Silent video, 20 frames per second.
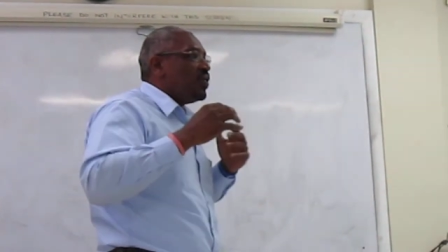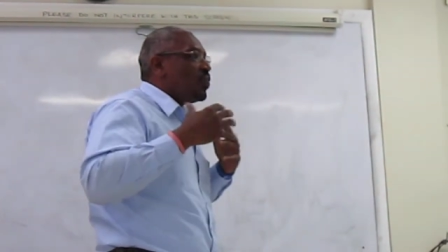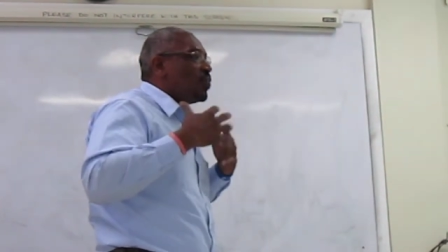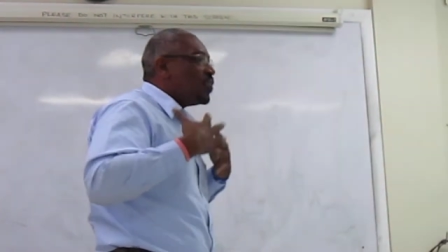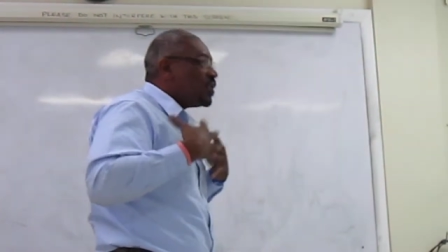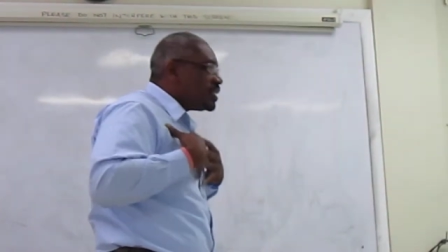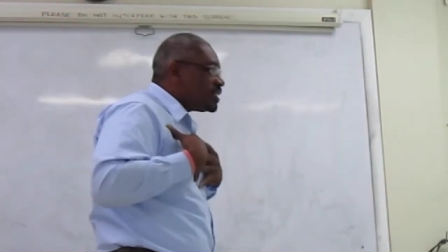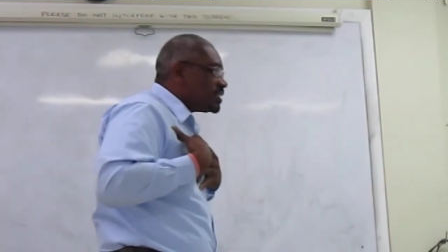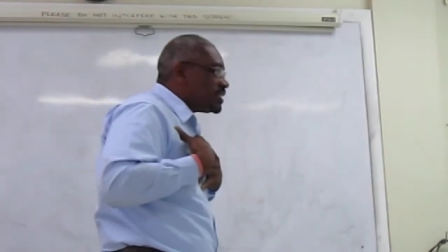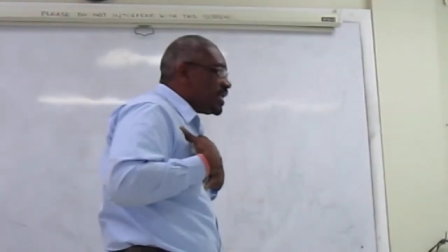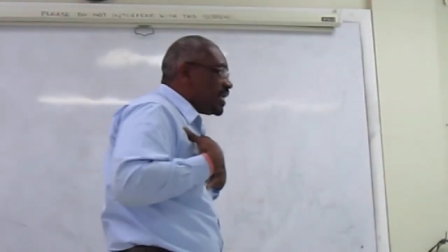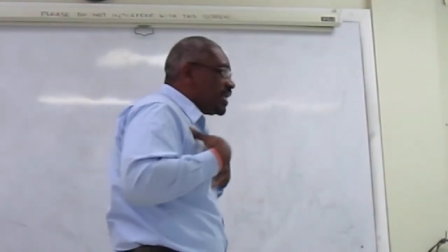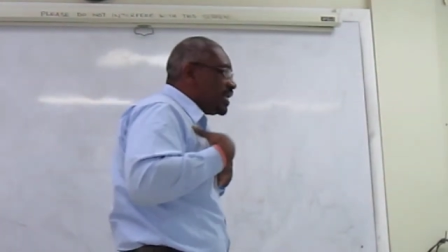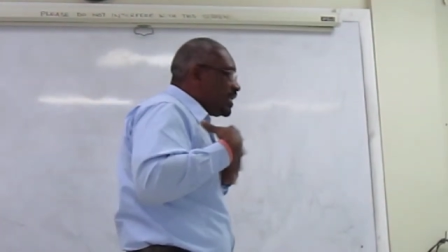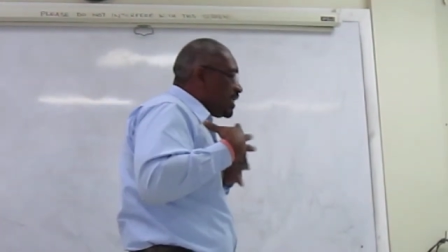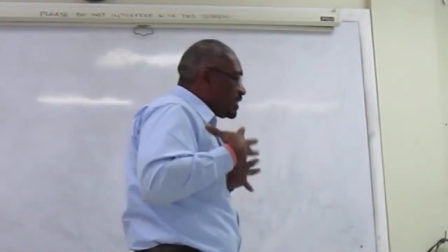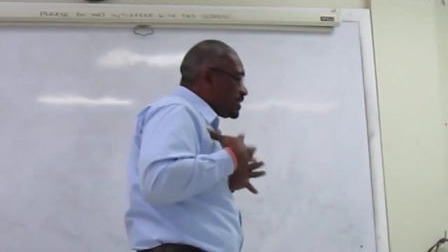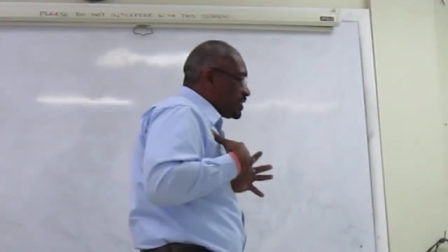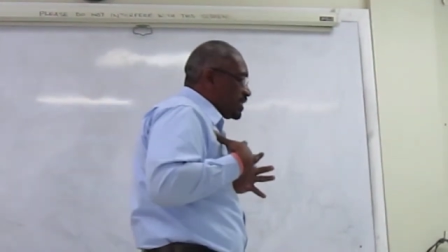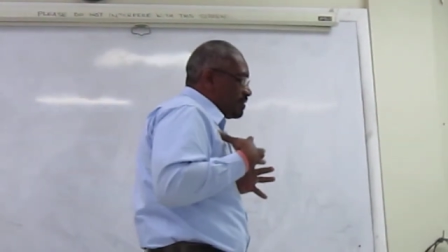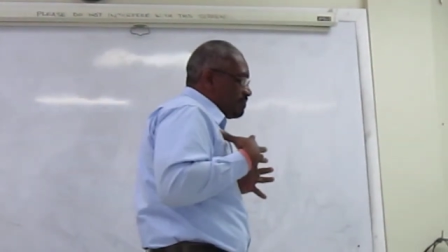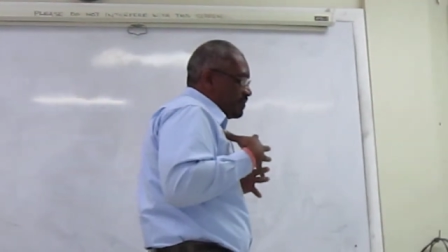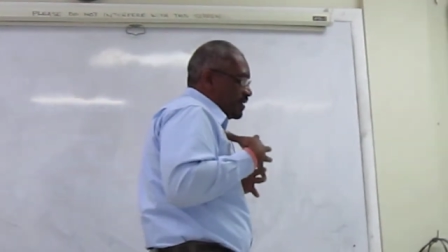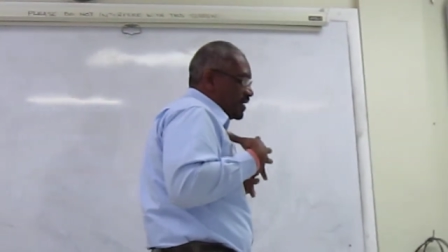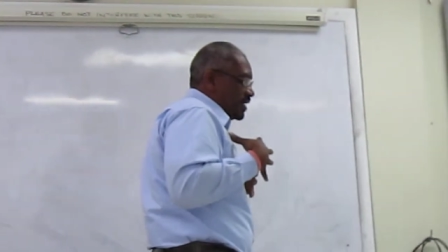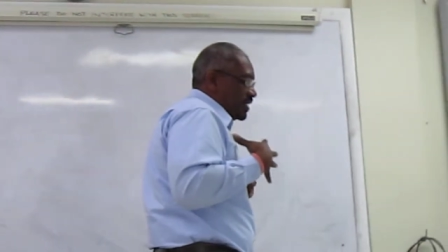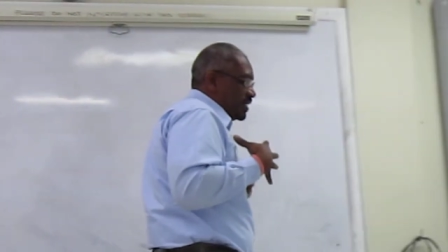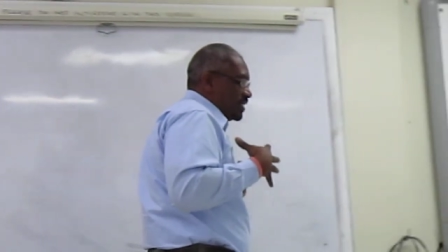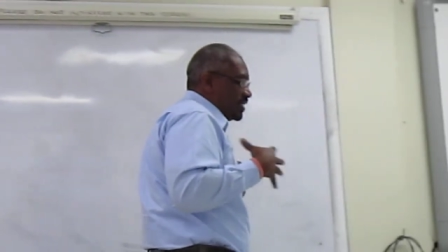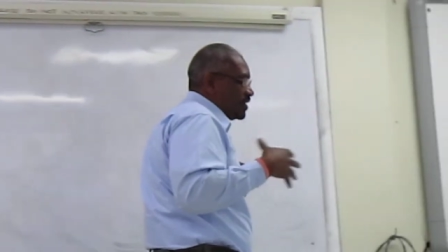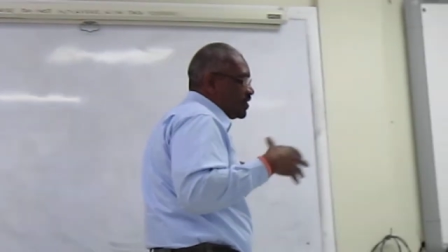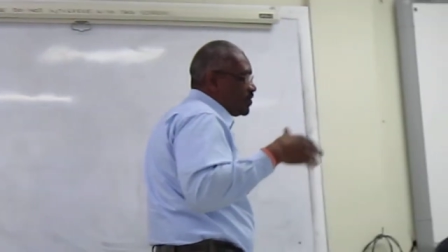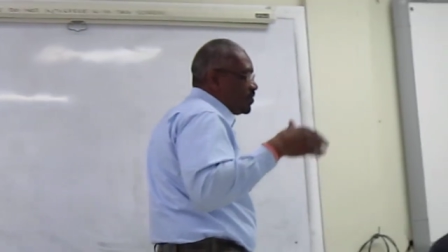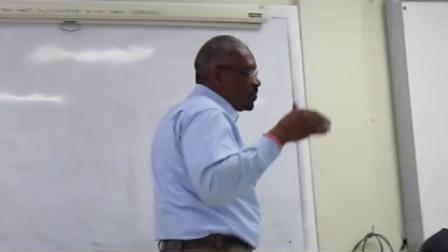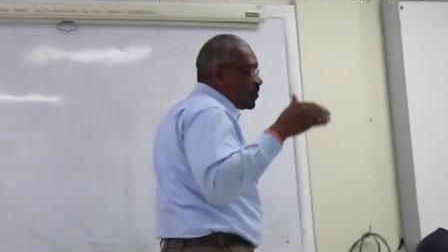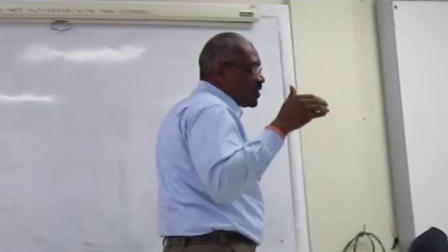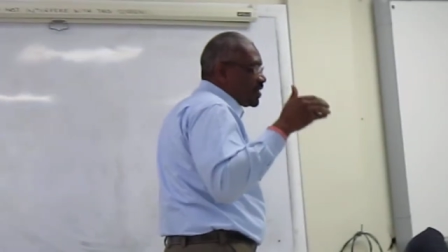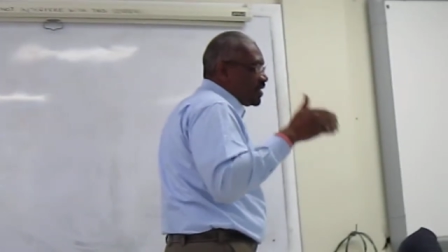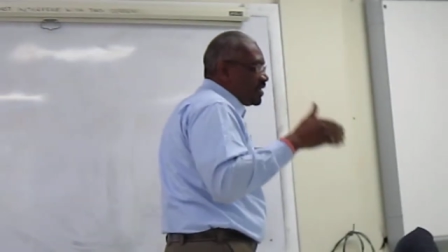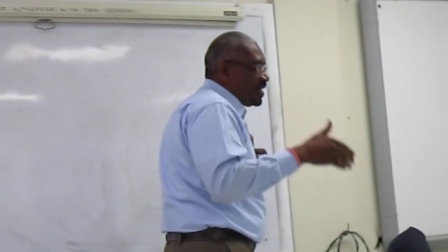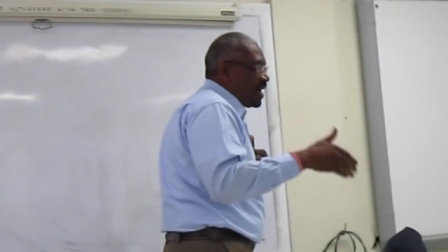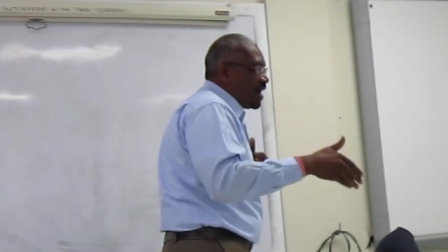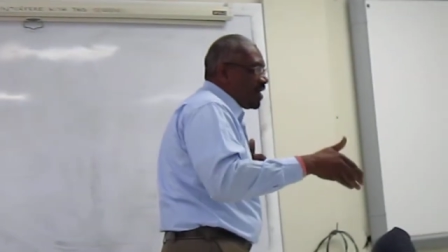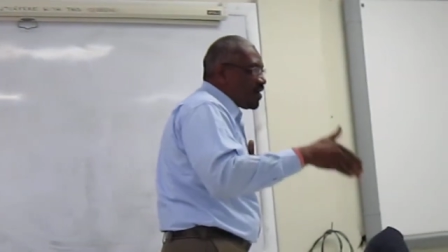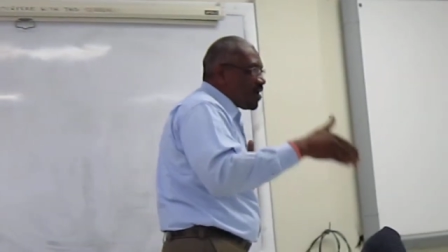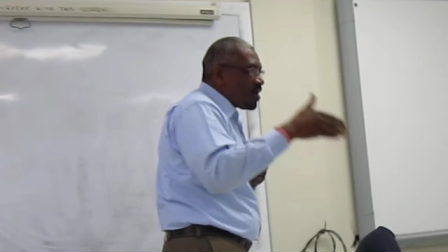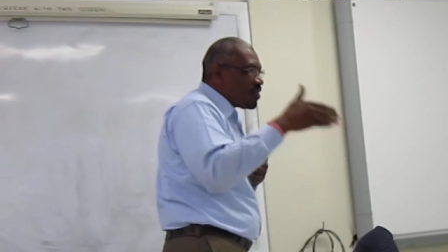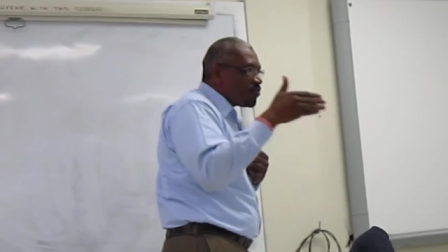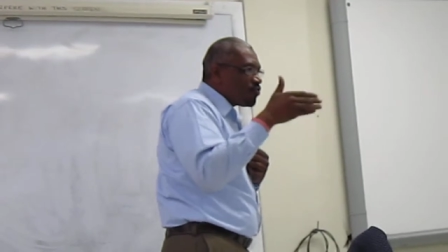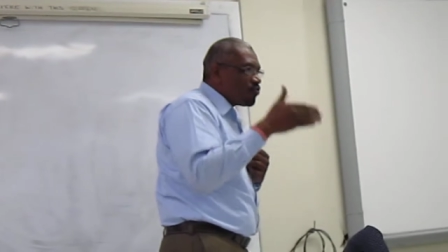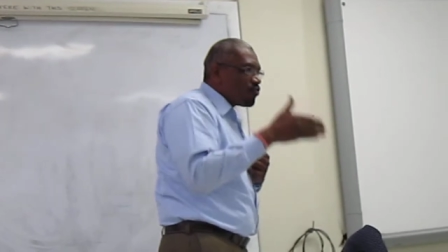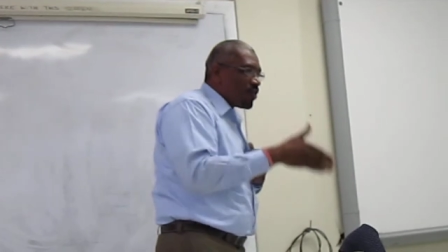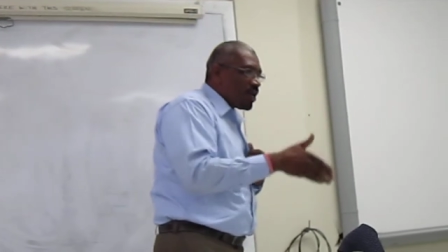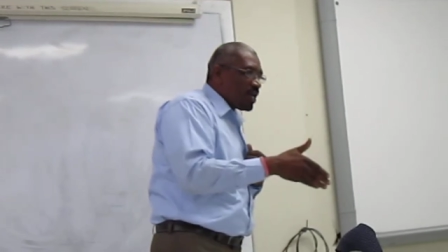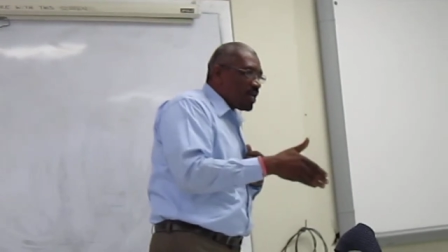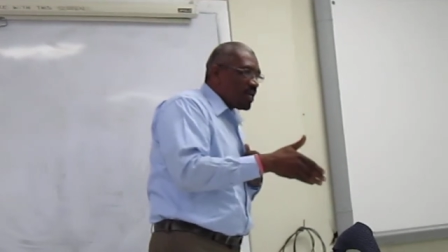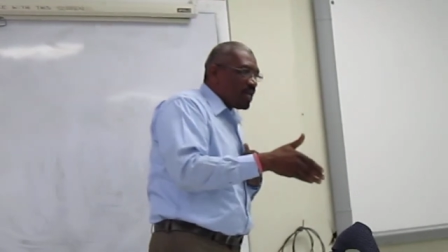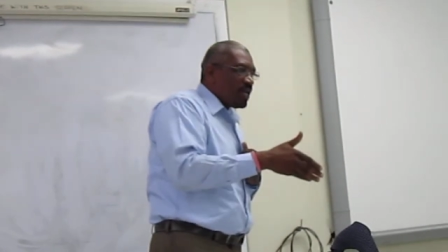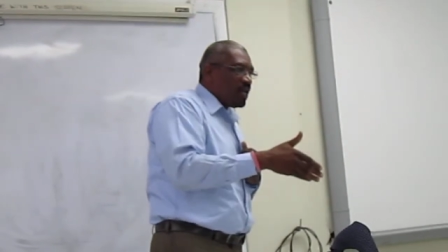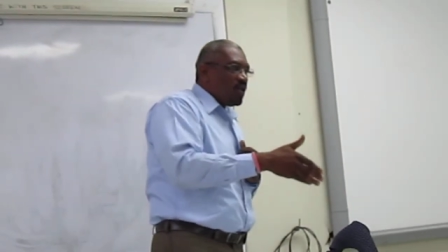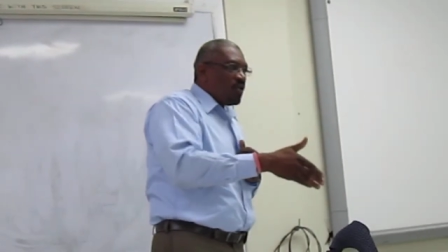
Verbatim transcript: We're saying, listen, man, you cannot drill